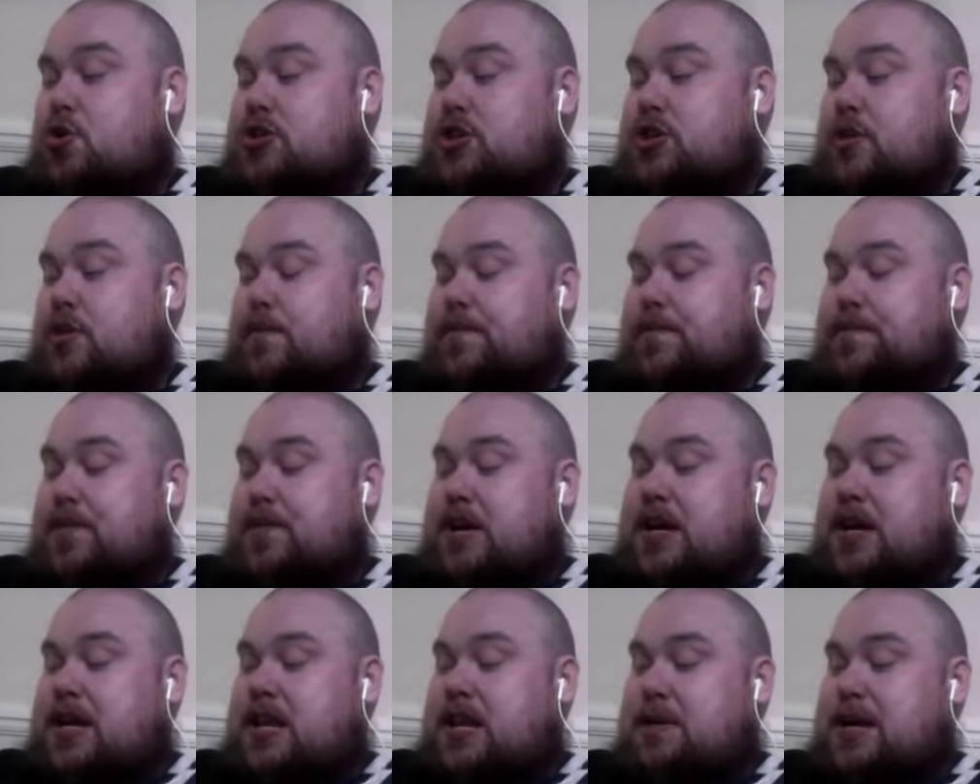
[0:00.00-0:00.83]
So,
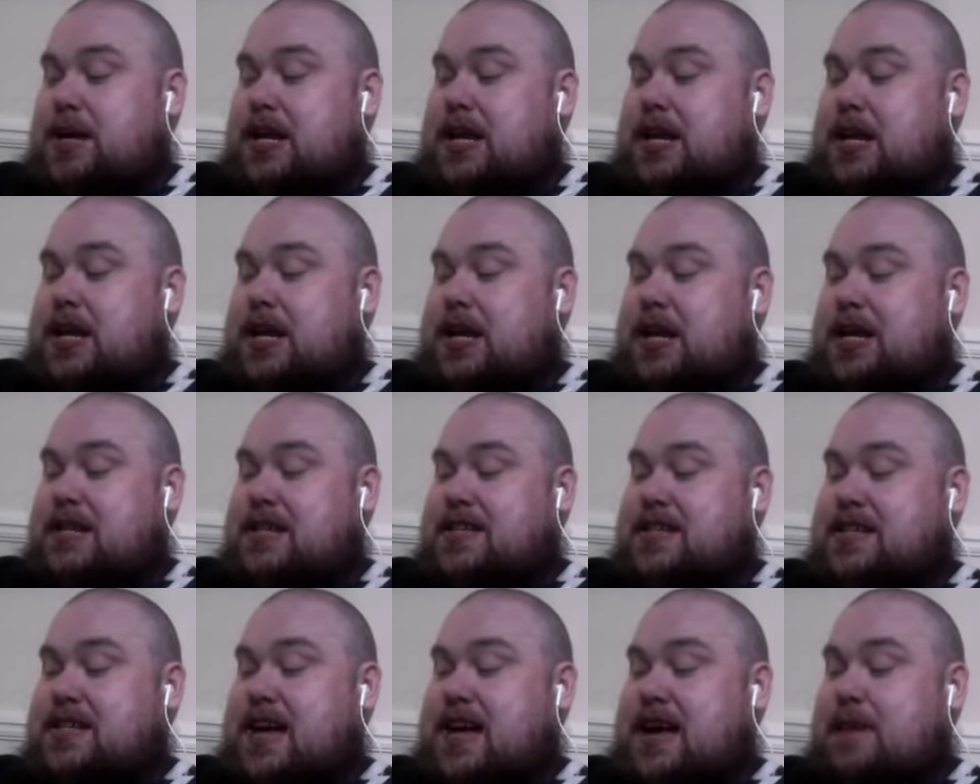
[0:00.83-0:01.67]
at the beginning, it
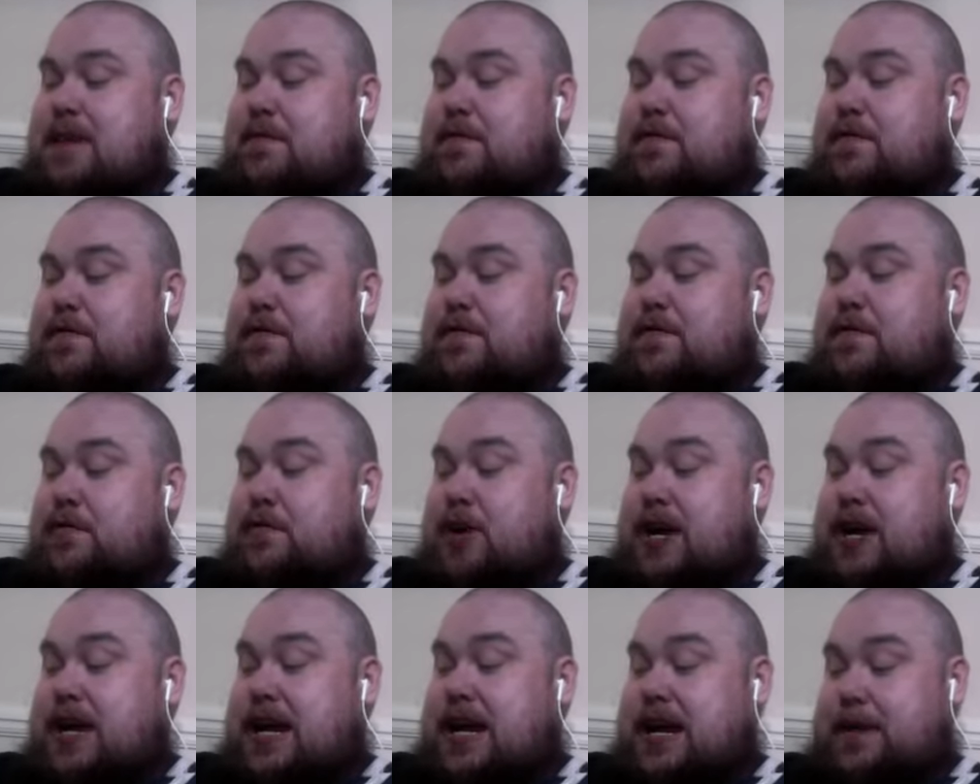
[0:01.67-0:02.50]
says, I'm
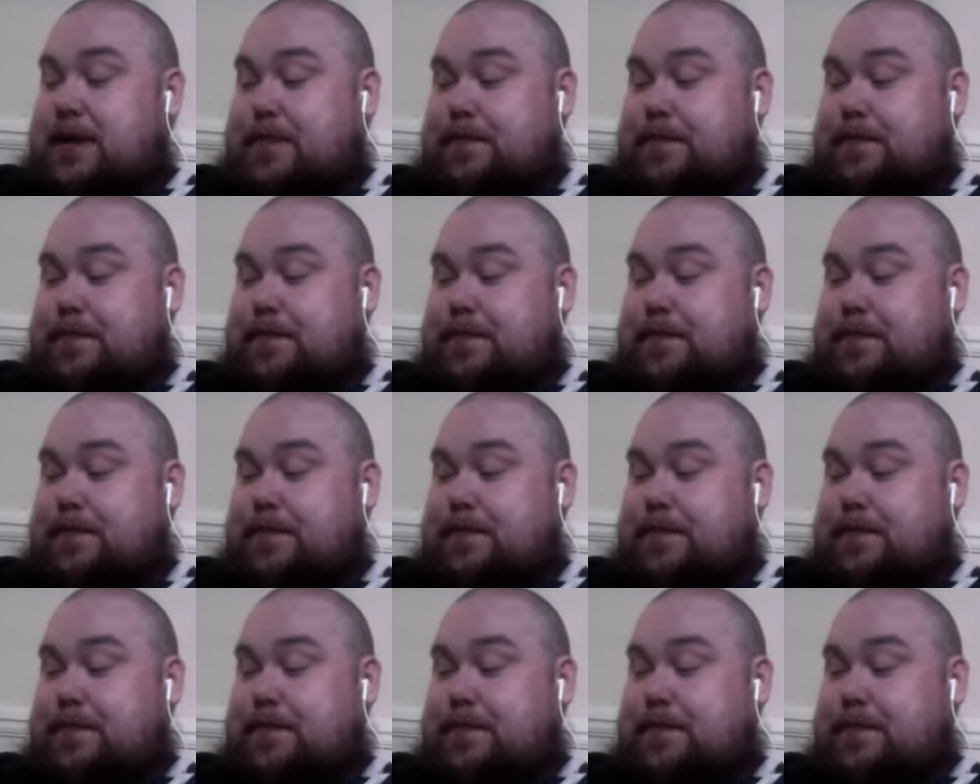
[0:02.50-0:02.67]
free.